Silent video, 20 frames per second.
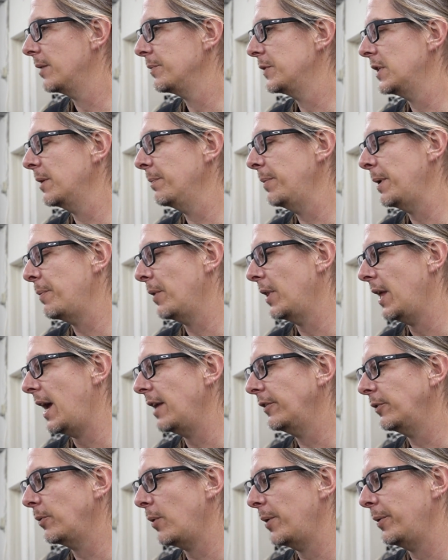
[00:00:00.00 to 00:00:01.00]
Some people
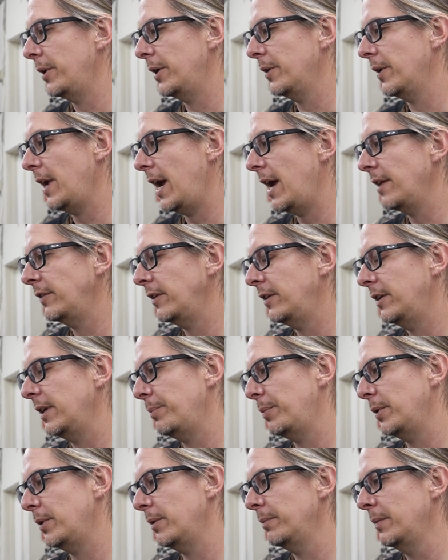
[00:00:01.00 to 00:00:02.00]
ask why we don't acid
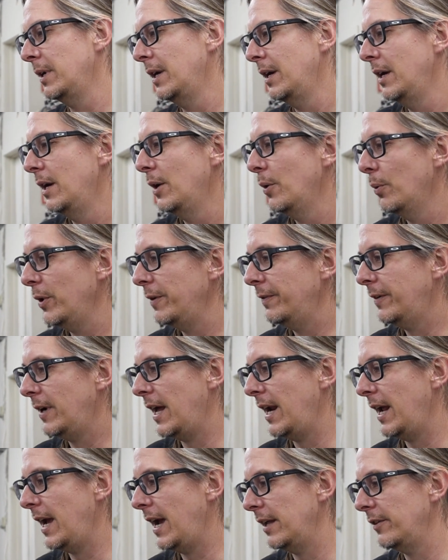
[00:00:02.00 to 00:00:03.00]
dip them. We've
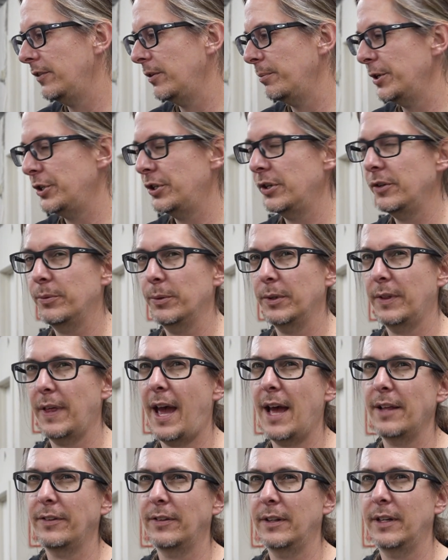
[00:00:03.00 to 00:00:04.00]
kind of had some issues with
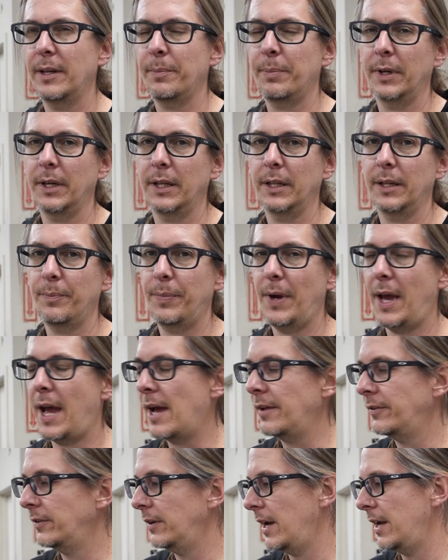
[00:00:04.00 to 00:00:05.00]
acid dipping in the
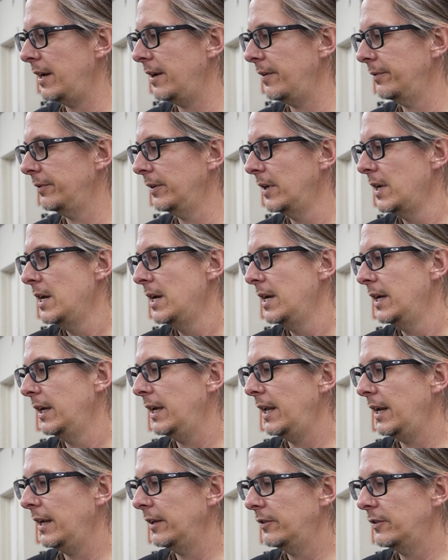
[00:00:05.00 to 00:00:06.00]
past, kind of
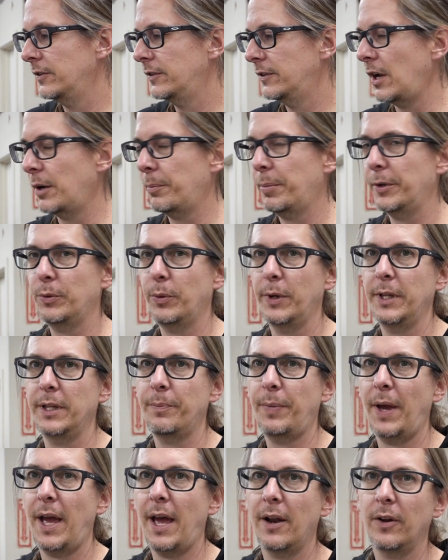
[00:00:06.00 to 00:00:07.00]
getting stuck between
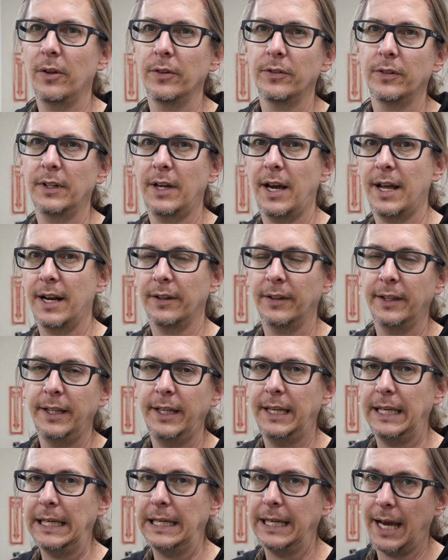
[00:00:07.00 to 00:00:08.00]
the panels and kind of
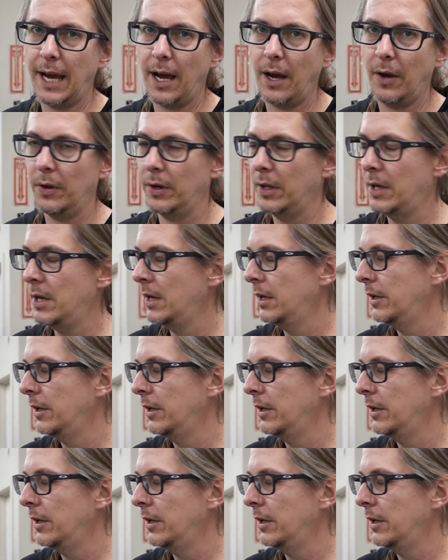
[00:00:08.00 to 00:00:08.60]
leaking out.